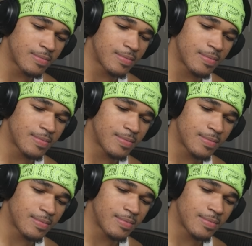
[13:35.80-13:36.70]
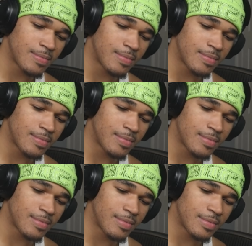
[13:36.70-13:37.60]

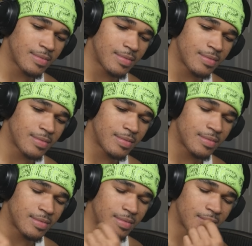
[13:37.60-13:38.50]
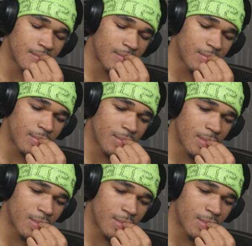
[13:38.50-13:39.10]
[no speech]